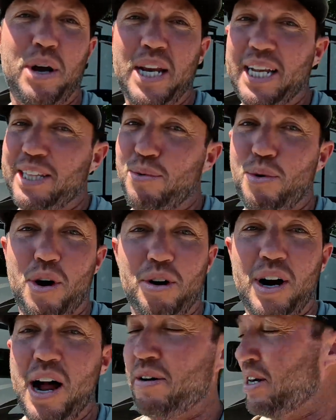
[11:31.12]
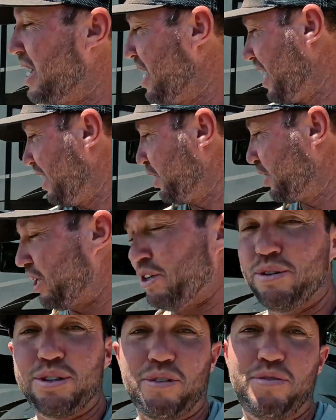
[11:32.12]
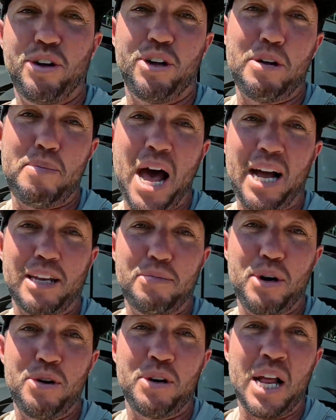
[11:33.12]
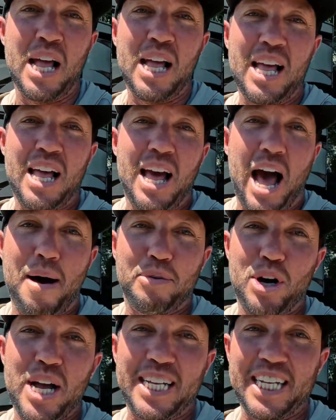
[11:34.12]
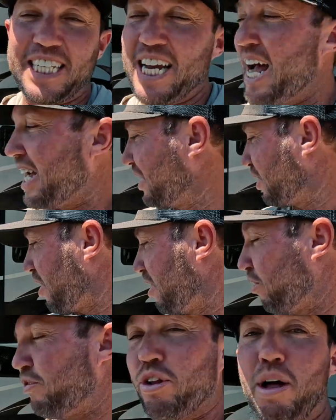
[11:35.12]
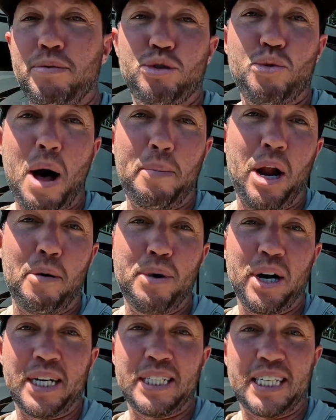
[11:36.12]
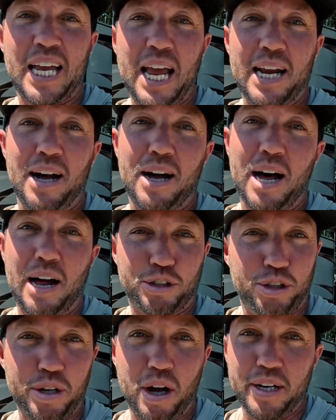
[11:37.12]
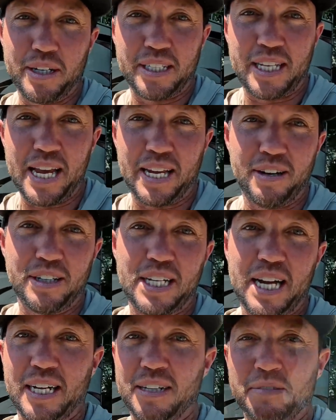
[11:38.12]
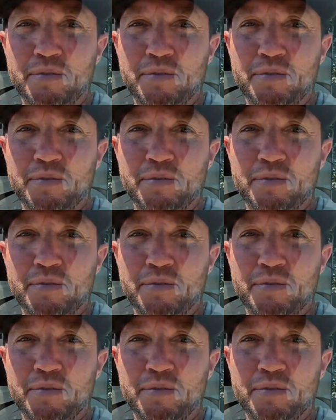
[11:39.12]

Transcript: way to get the water out, is just to use the fill in the back of the boat. I'm gonna go ahead and get to that and starting to fill up, swapping out buckets, and I'll show y'all here the tank here in a second.